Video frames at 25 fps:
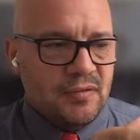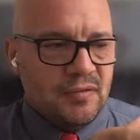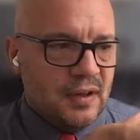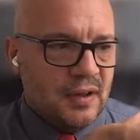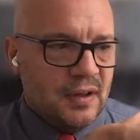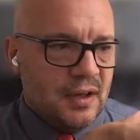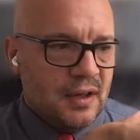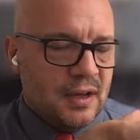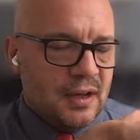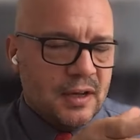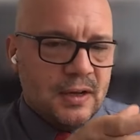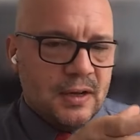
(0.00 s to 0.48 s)

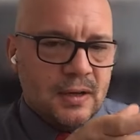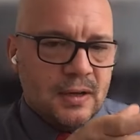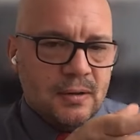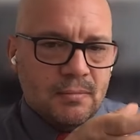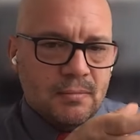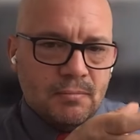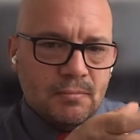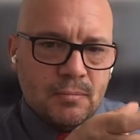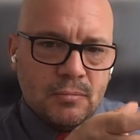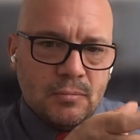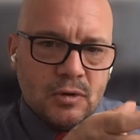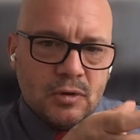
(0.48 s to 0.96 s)
of
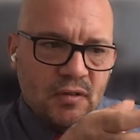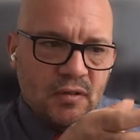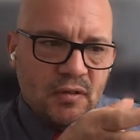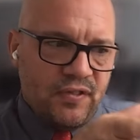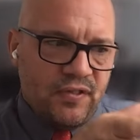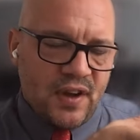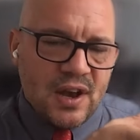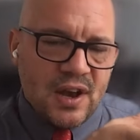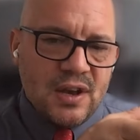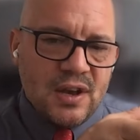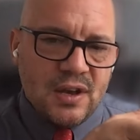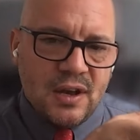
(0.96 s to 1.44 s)

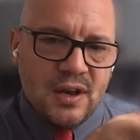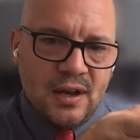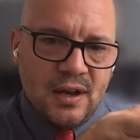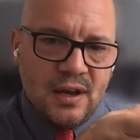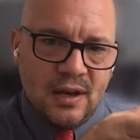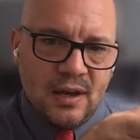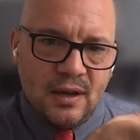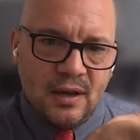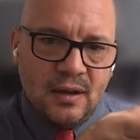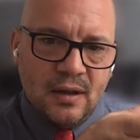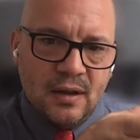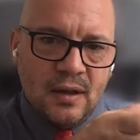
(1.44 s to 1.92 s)

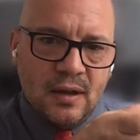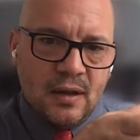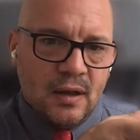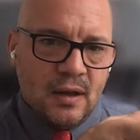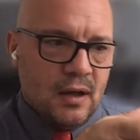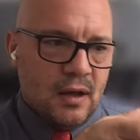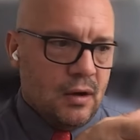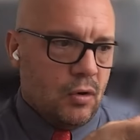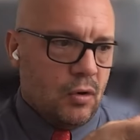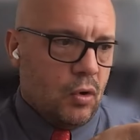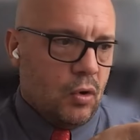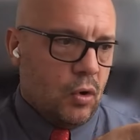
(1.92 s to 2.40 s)
defending
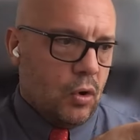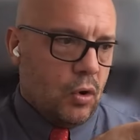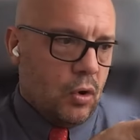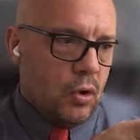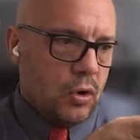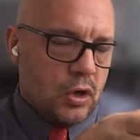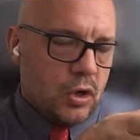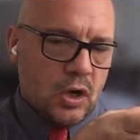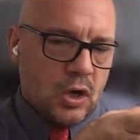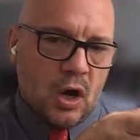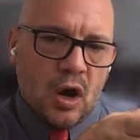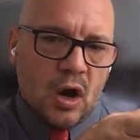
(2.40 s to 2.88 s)
uh, or,
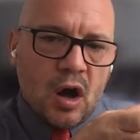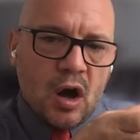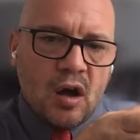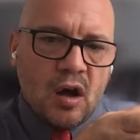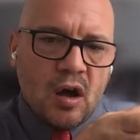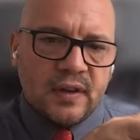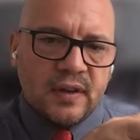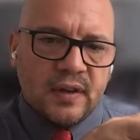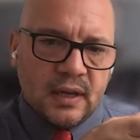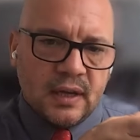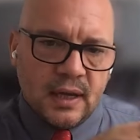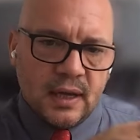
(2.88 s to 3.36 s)
or
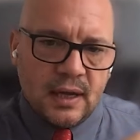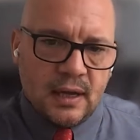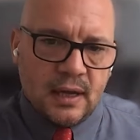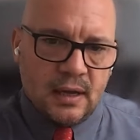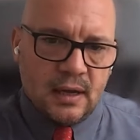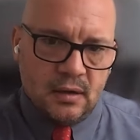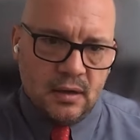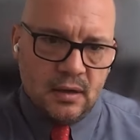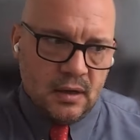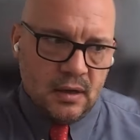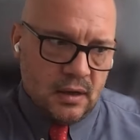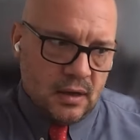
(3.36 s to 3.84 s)
carving
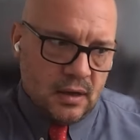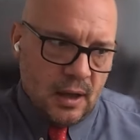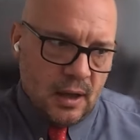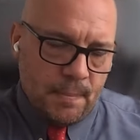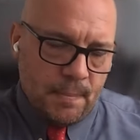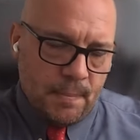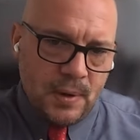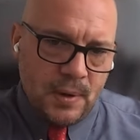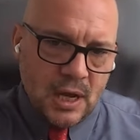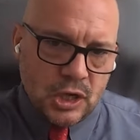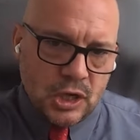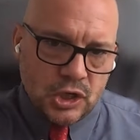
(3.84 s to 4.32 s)
out
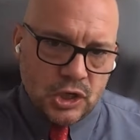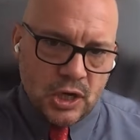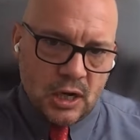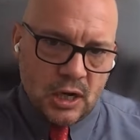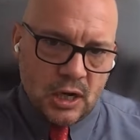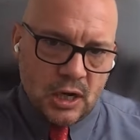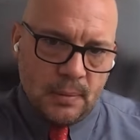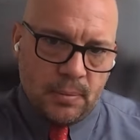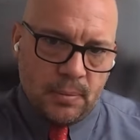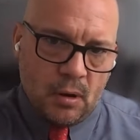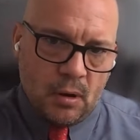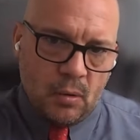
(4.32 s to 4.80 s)
a
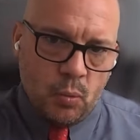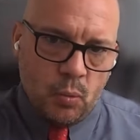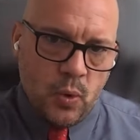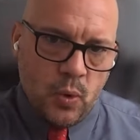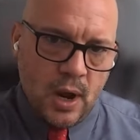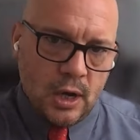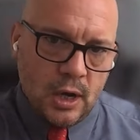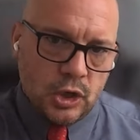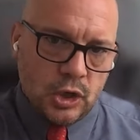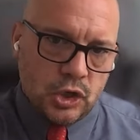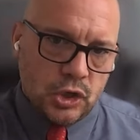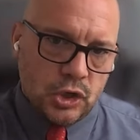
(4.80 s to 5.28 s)
beachhead
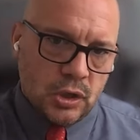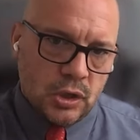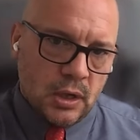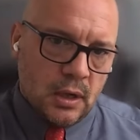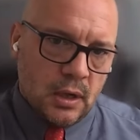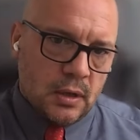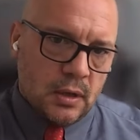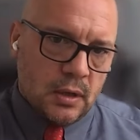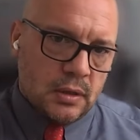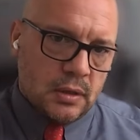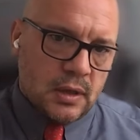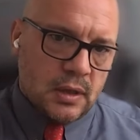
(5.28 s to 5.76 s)
upon which.
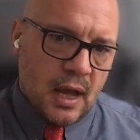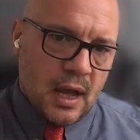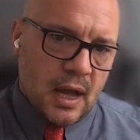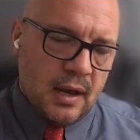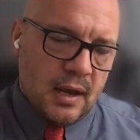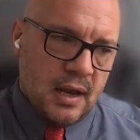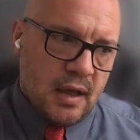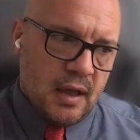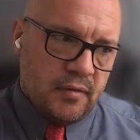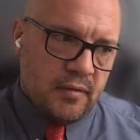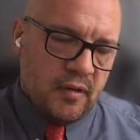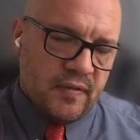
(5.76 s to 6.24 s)

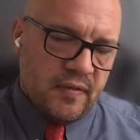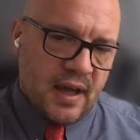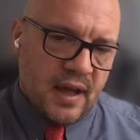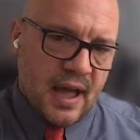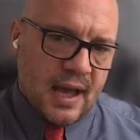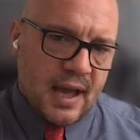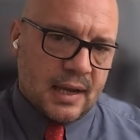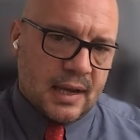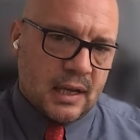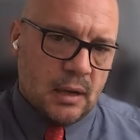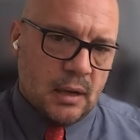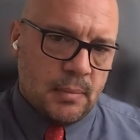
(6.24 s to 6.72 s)
That level of
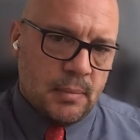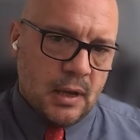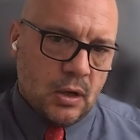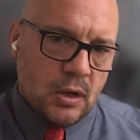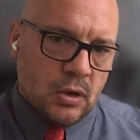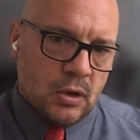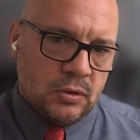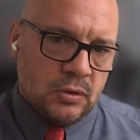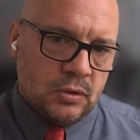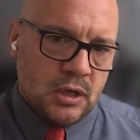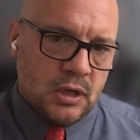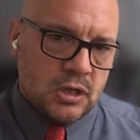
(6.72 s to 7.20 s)
academic
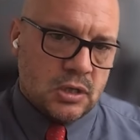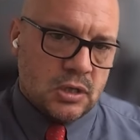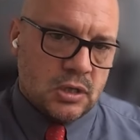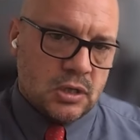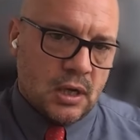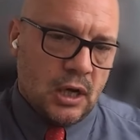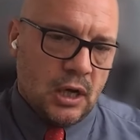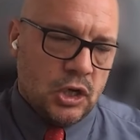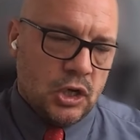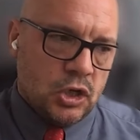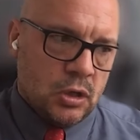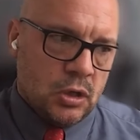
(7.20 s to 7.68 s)

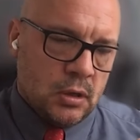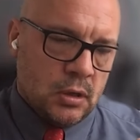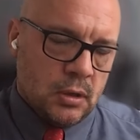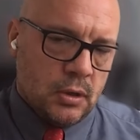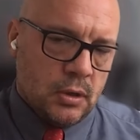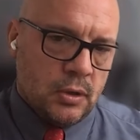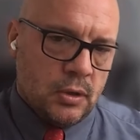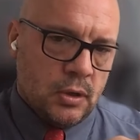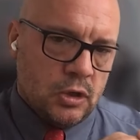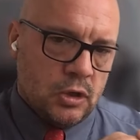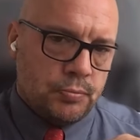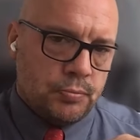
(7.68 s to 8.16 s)
contestation
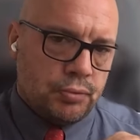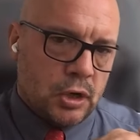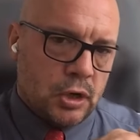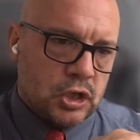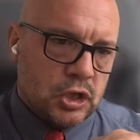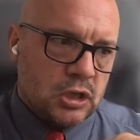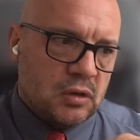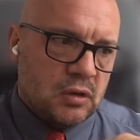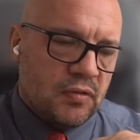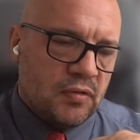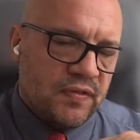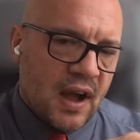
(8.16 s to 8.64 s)
and those
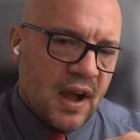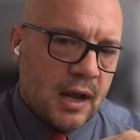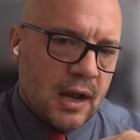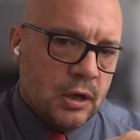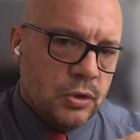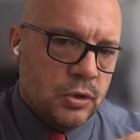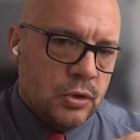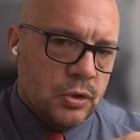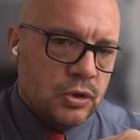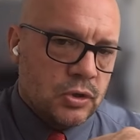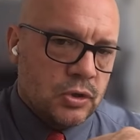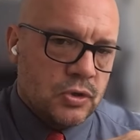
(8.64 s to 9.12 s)
precious
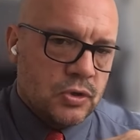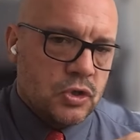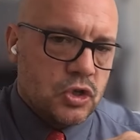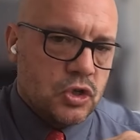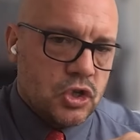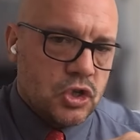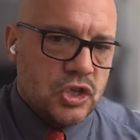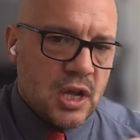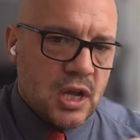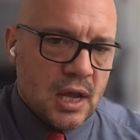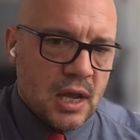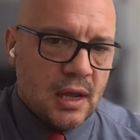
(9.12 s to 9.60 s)
values can
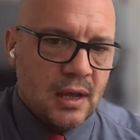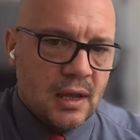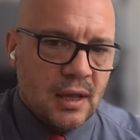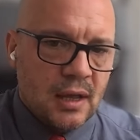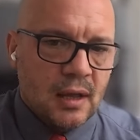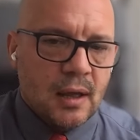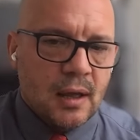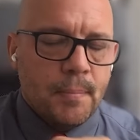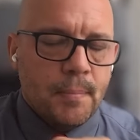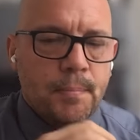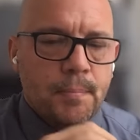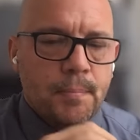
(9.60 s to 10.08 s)
sit
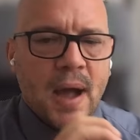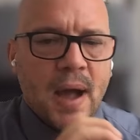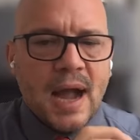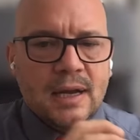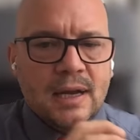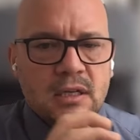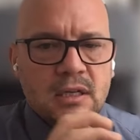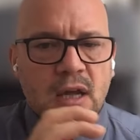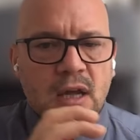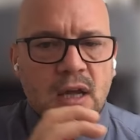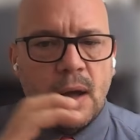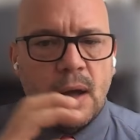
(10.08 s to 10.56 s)

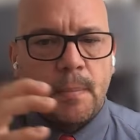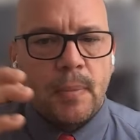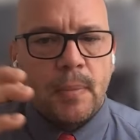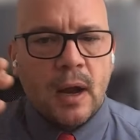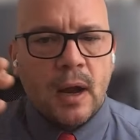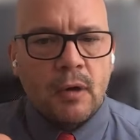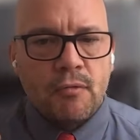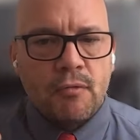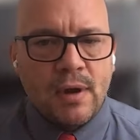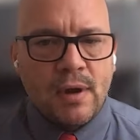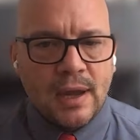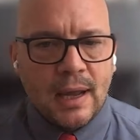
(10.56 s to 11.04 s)
backed up
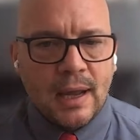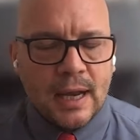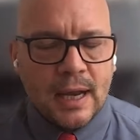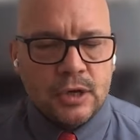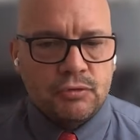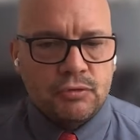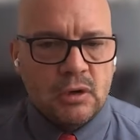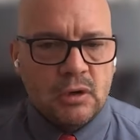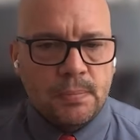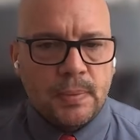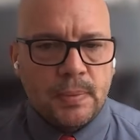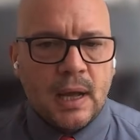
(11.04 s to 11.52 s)
by
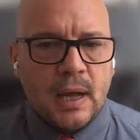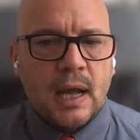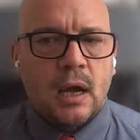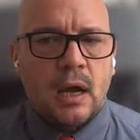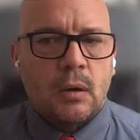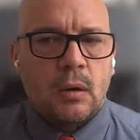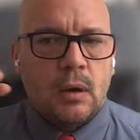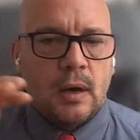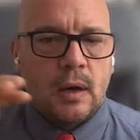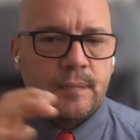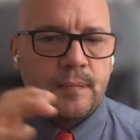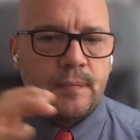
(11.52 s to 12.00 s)
regulatory
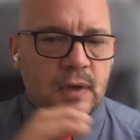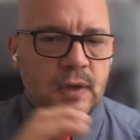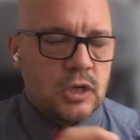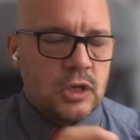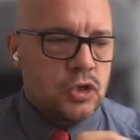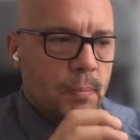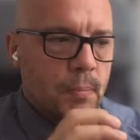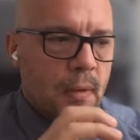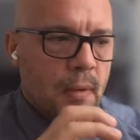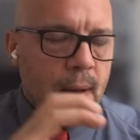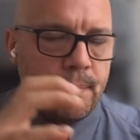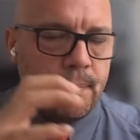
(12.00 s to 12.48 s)
power.
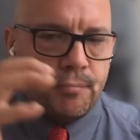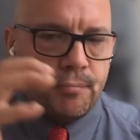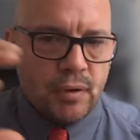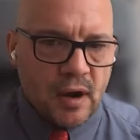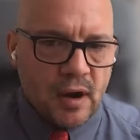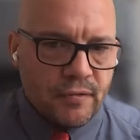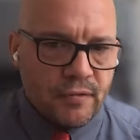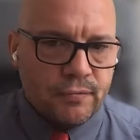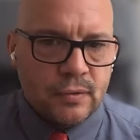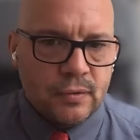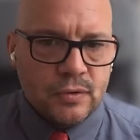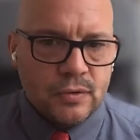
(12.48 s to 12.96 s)
It's not my
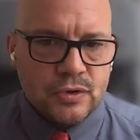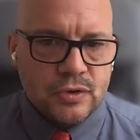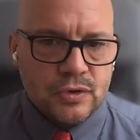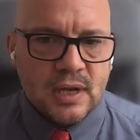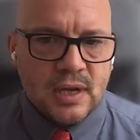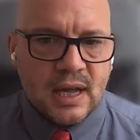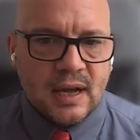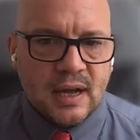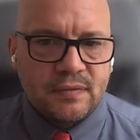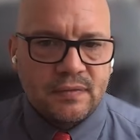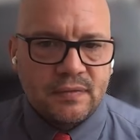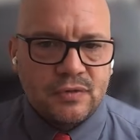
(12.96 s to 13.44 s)

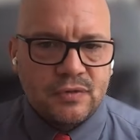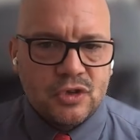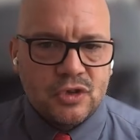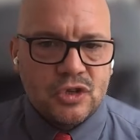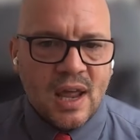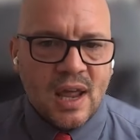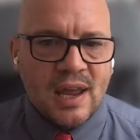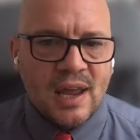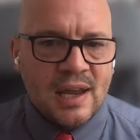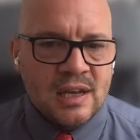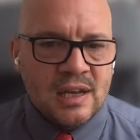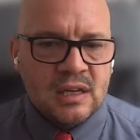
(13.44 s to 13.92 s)
preference to have the
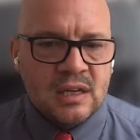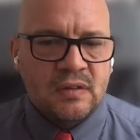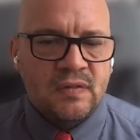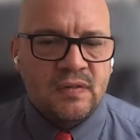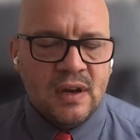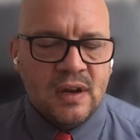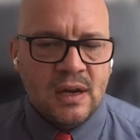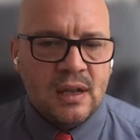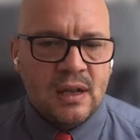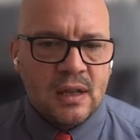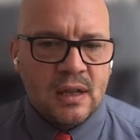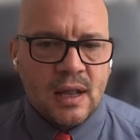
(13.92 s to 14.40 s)
state
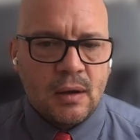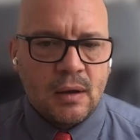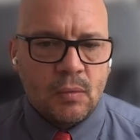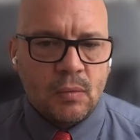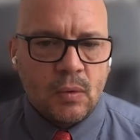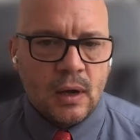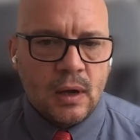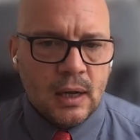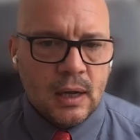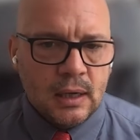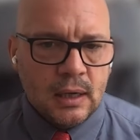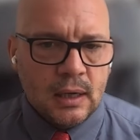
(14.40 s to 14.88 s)
intervene in
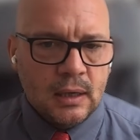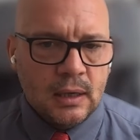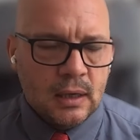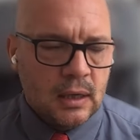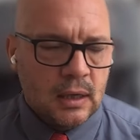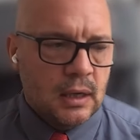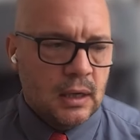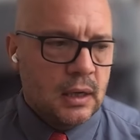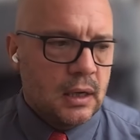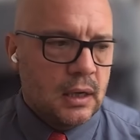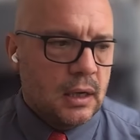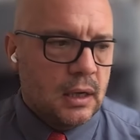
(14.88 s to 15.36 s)
that way.
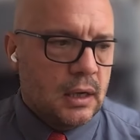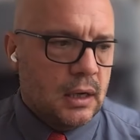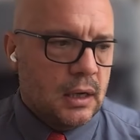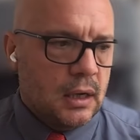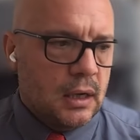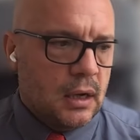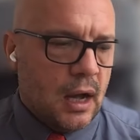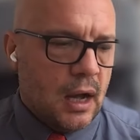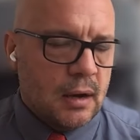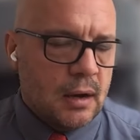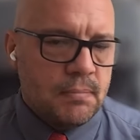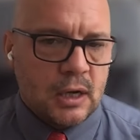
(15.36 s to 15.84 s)

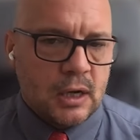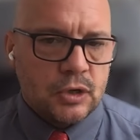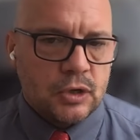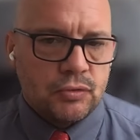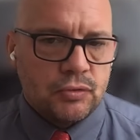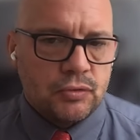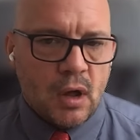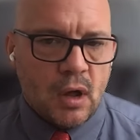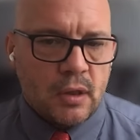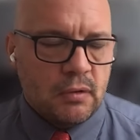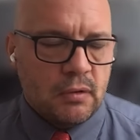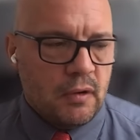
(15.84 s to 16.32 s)
Uh, I'd
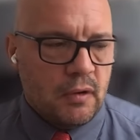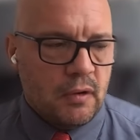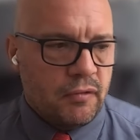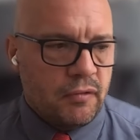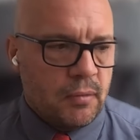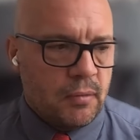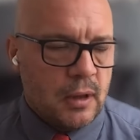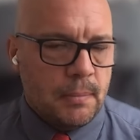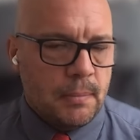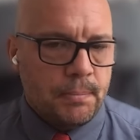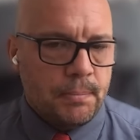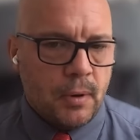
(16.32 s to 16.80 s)
much rather it
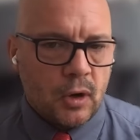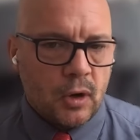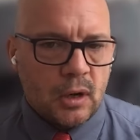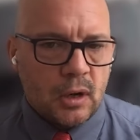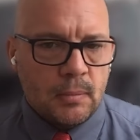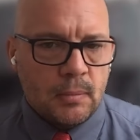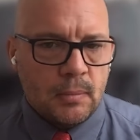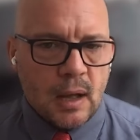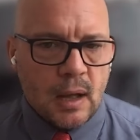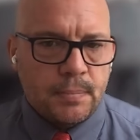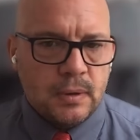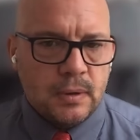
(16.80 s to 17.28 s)
from the
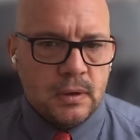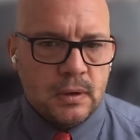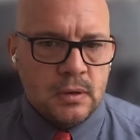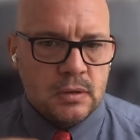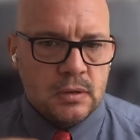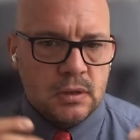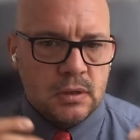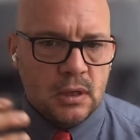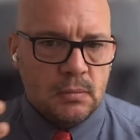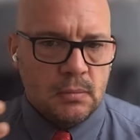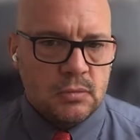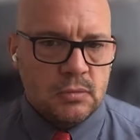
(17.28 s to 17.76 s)
bottom up
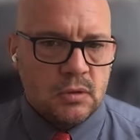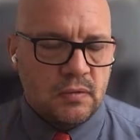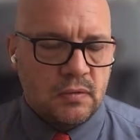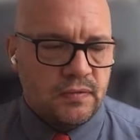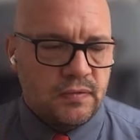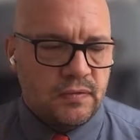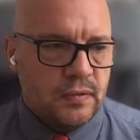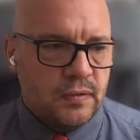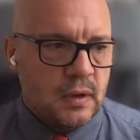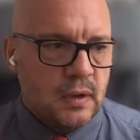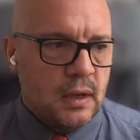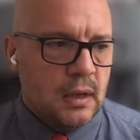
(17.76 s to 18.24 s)
in terms
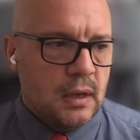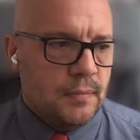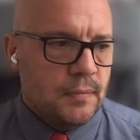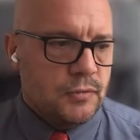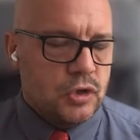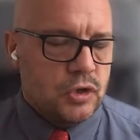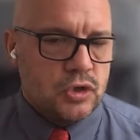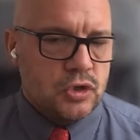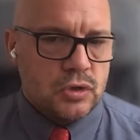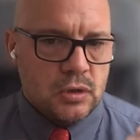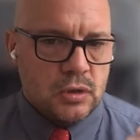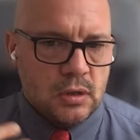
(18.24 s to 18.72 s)
of
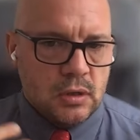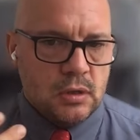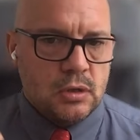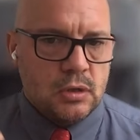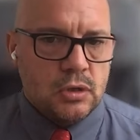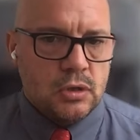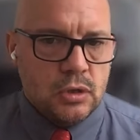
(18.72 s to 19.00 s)
just